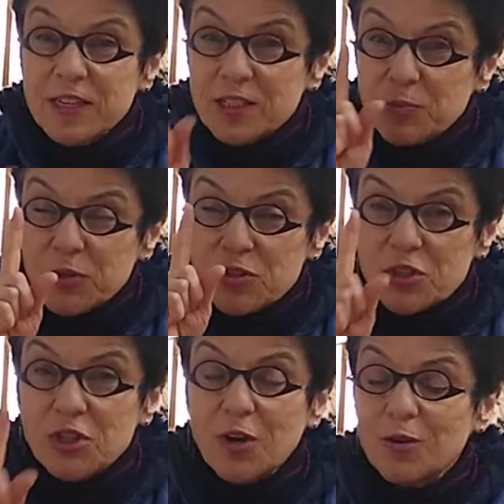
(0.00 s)
This
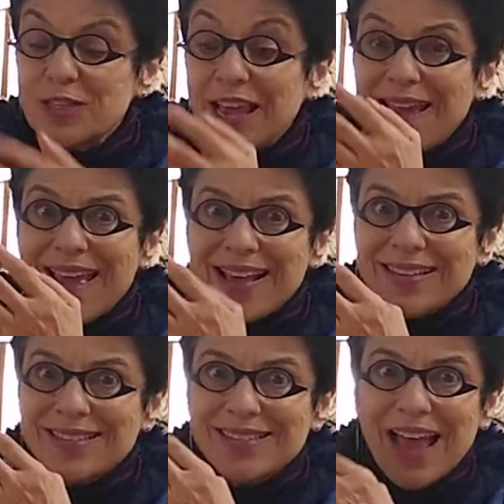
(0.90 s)
person knows
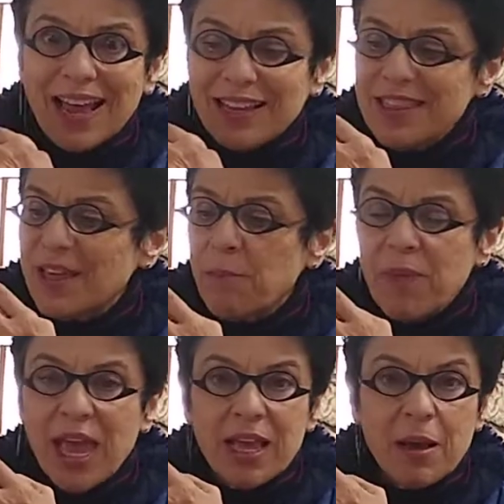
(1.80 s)
exactly the
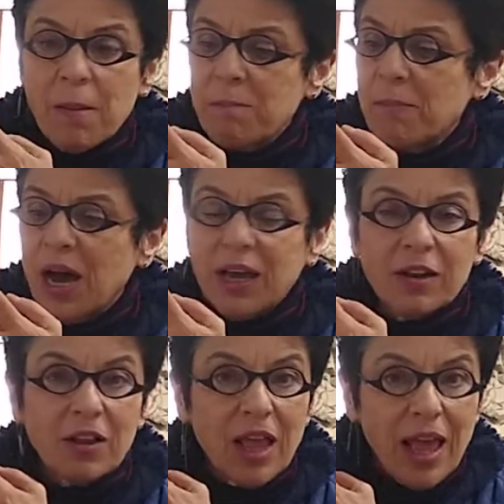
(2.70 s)
make,
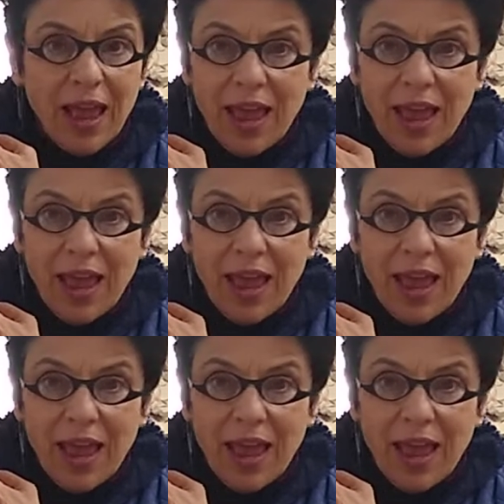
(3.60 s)
model,